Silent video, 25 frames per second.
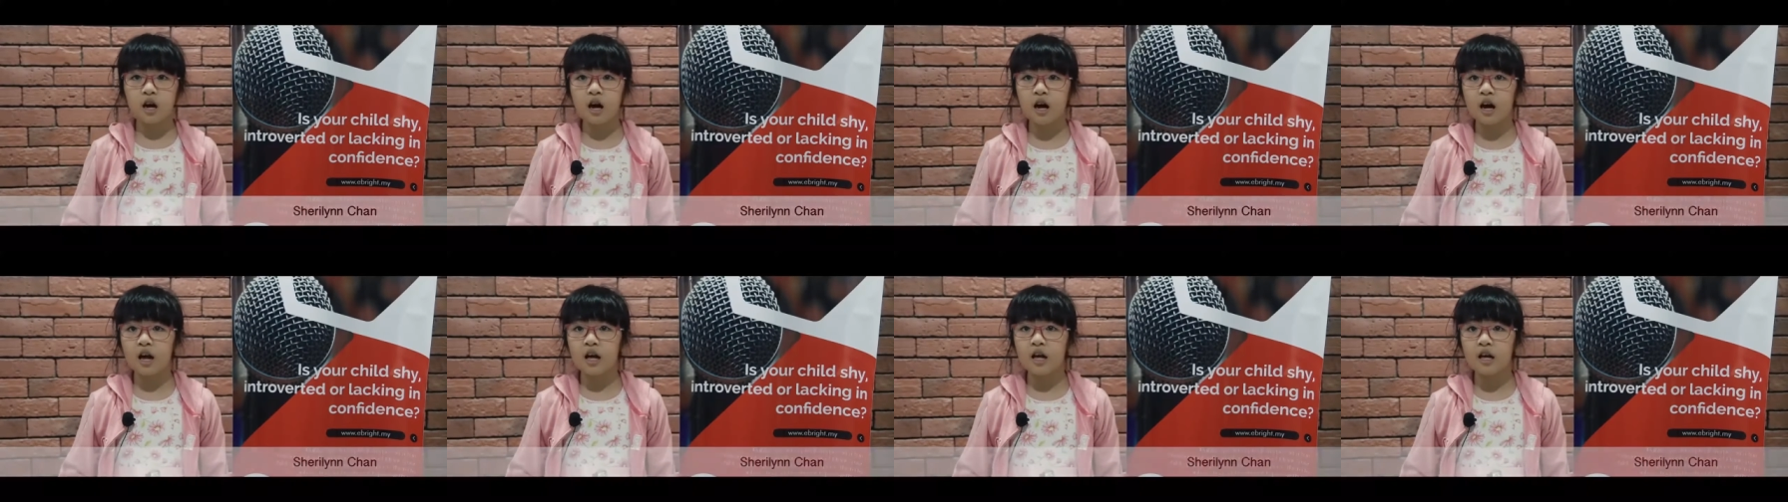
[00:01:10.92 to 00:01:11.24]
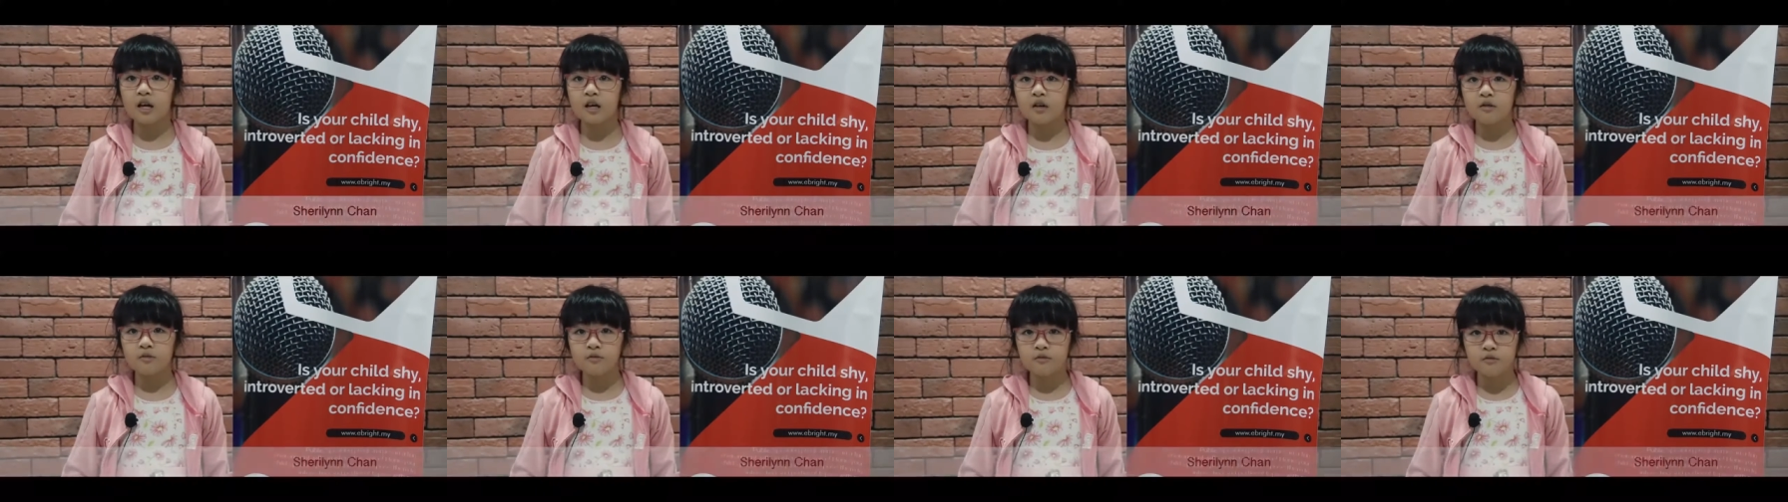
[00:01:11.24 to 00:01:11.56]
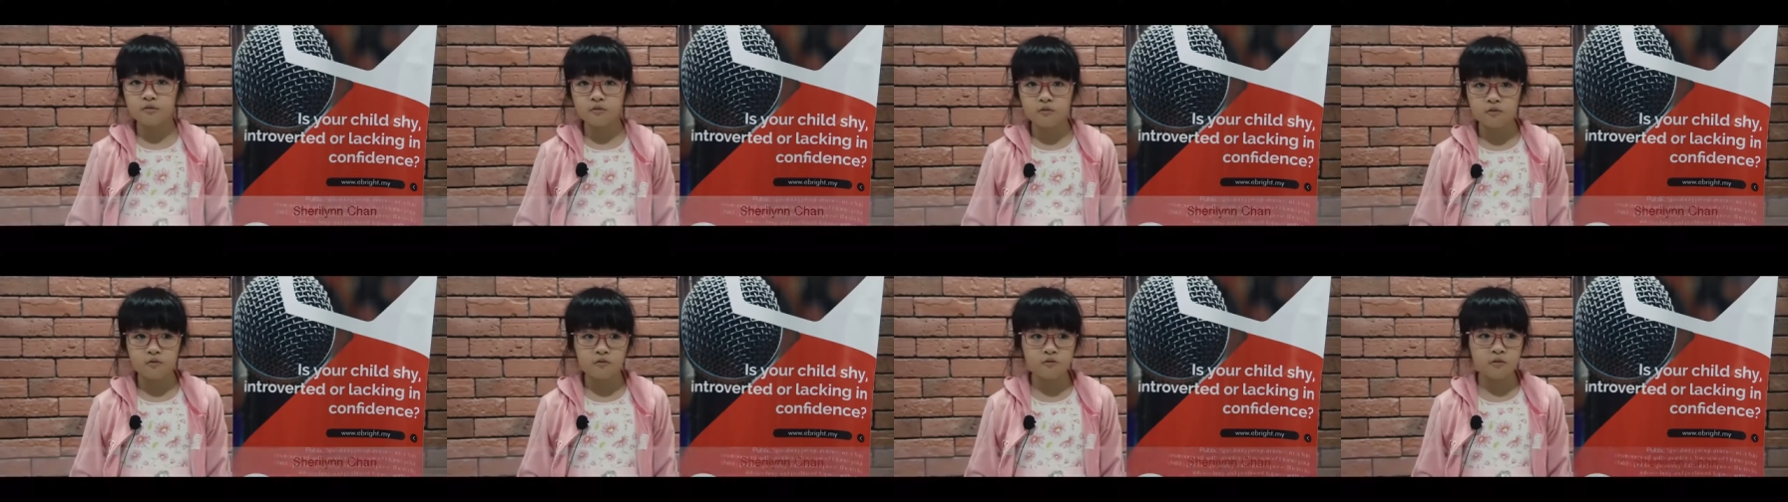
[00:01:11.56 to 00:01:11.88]
I
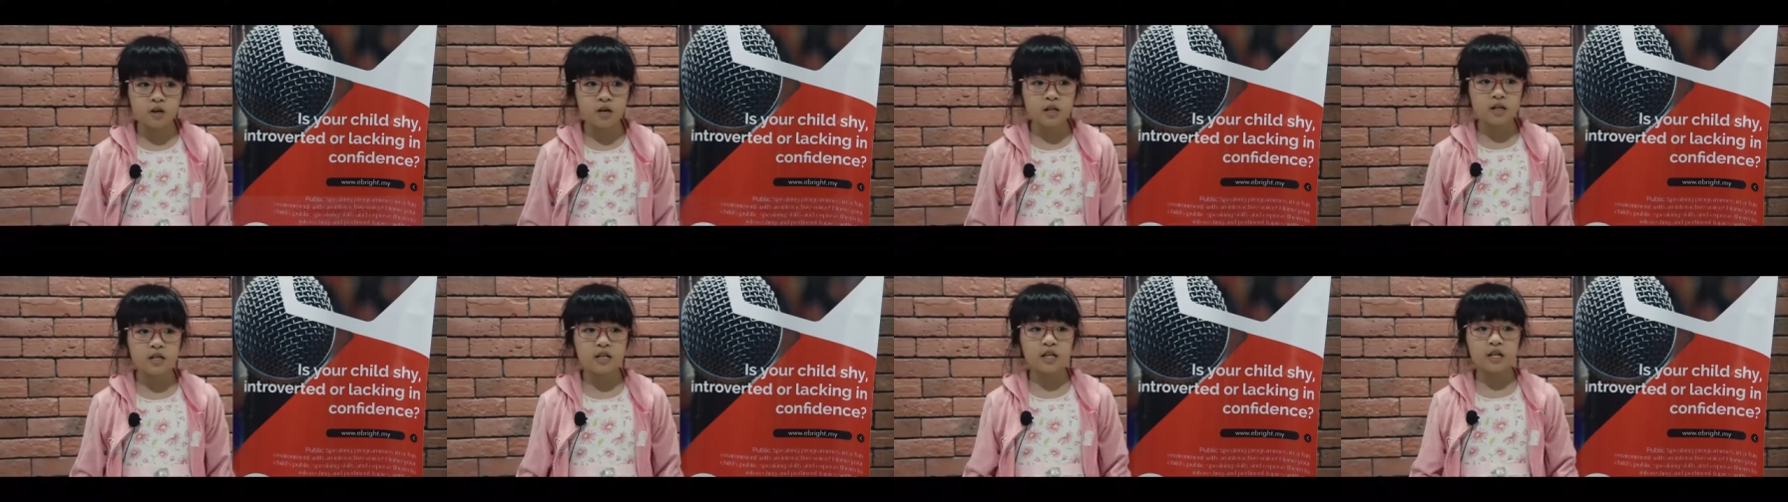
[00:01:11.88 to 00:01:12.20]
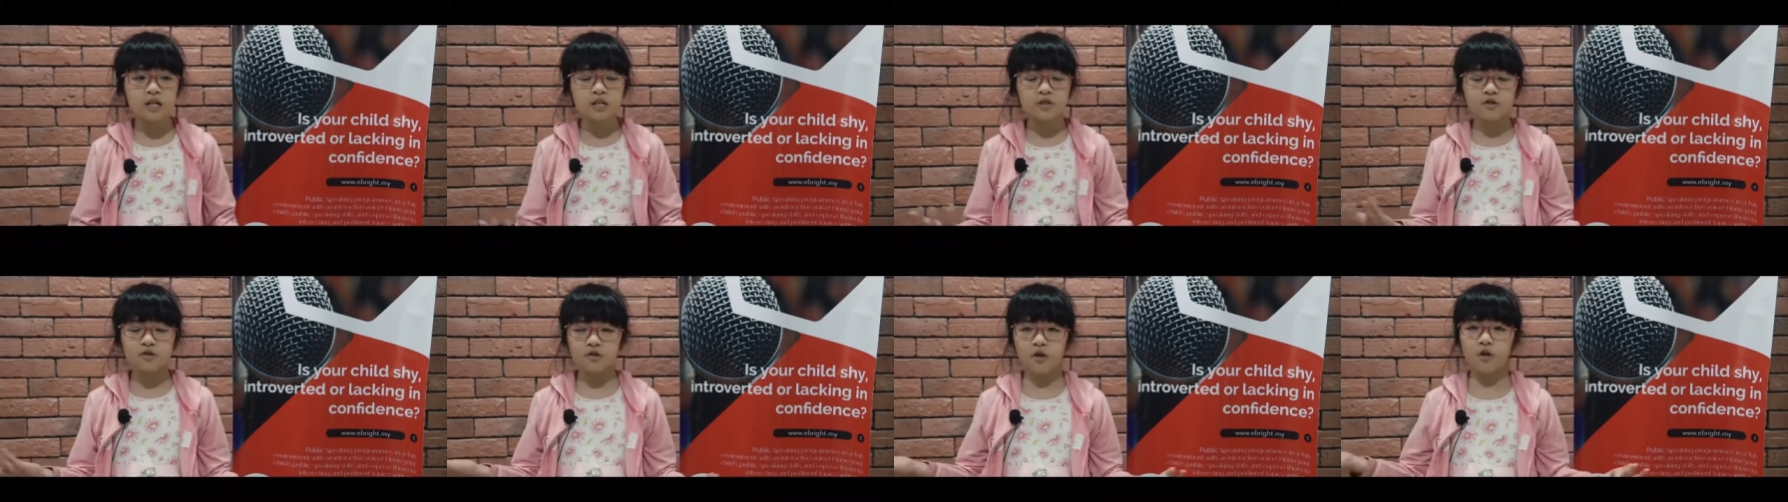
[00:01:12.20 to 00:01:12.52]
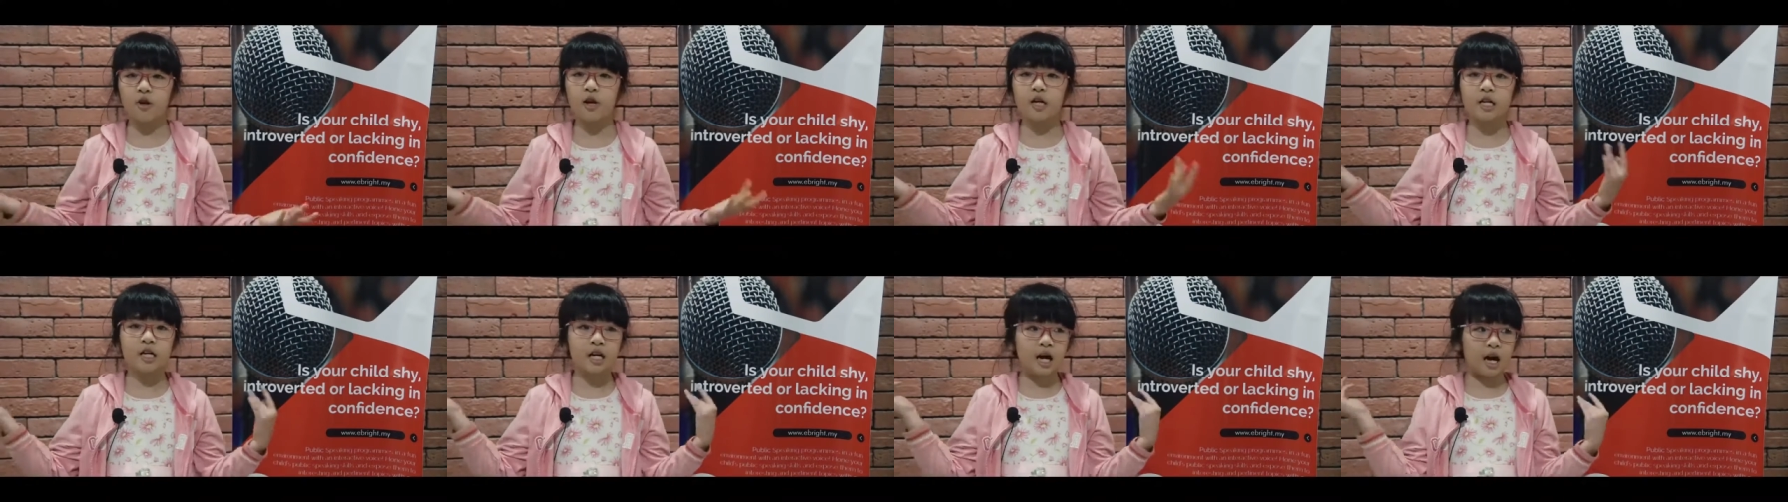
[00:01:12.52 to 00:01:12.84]
really
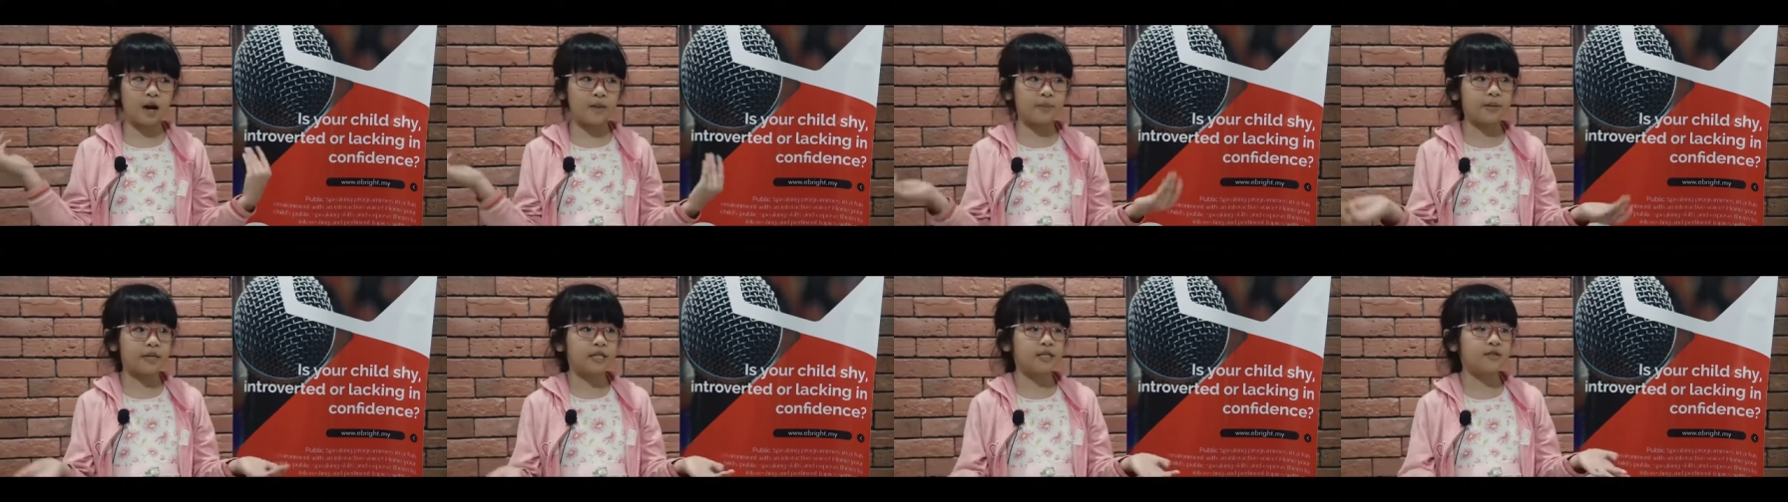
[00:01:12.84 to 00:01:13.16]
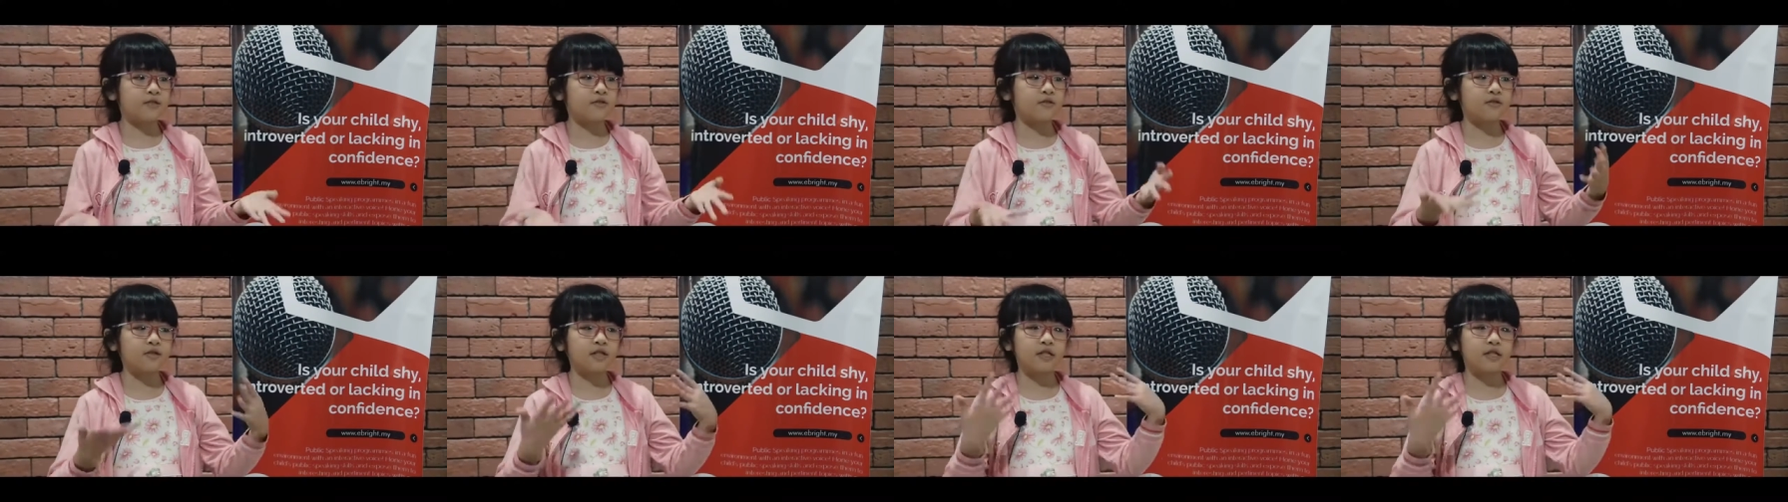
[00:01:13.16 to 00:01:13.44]
enjoy coming to